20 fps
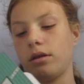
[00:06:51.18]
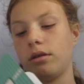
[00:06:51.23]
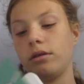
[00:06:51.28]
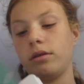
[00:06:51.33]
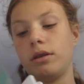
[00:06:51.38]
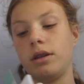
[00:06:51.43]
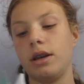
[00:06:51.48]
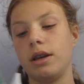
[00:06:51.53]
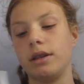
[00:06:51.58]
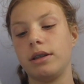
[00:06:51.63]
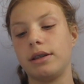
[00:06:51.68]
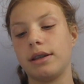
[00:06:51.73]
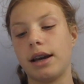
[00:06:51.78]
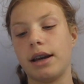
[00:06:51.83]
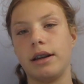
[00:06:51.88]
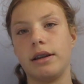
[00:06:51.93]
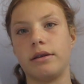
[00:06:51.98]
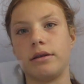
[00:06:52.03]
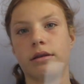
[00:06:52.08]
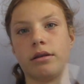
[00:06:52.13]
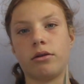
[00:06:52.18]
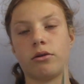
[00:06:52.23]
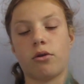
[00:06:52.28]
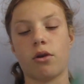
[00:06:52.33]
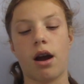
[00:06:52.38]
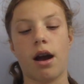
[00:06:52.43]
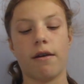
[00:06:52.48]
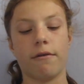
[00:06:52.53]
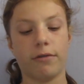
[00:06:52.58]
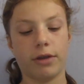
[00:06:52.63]
the inside isn't
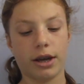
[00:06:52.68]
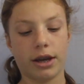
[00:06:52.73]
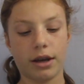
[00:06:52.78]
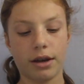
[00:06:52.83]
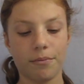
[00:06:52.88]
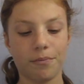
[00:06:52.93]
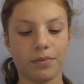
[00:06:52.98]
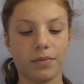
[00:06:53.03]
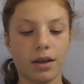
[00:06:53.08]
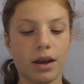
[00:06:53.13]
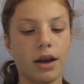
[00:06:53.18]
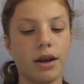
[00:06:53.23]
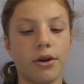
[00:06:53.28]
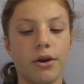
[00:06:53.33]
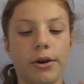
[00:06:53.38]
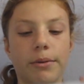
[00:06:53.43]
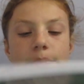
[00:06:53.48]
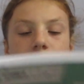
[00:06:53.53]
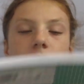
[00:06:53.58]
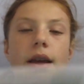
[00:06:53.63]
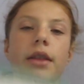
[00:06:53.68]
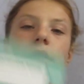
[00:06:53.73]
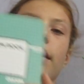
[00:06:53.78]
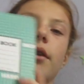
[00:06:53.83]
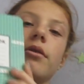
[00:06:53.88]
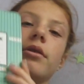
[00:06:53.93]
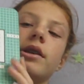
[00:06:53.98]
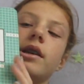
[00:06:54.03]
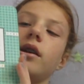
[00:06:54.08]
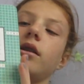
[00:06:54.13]
graph. Like I don't know. I
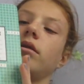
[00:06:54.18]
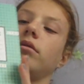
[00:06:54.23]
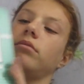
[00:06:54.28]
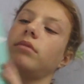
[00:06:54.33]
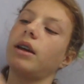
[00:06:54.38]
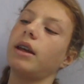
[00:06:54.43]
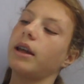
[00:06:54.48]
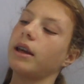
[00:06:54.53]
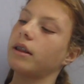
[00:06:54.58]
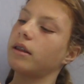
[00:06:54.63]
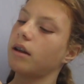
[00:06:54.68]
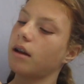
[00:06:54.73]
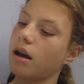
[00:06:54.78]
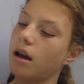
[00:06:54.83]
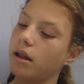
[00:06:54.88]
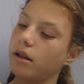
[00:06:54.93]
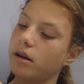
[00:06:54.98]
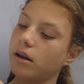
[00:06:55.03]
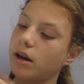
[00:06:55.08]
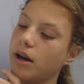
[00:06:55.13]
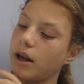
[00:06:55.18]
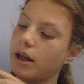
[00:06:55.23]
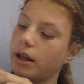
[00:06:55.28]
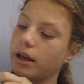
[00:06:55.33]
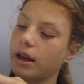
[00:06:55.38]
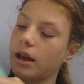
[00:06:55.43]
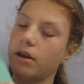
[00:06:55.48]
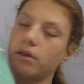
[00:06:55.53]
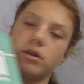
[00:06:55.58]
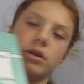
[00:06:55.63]
thought it was cute. I like the color, and I
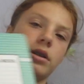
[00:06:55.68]
like how it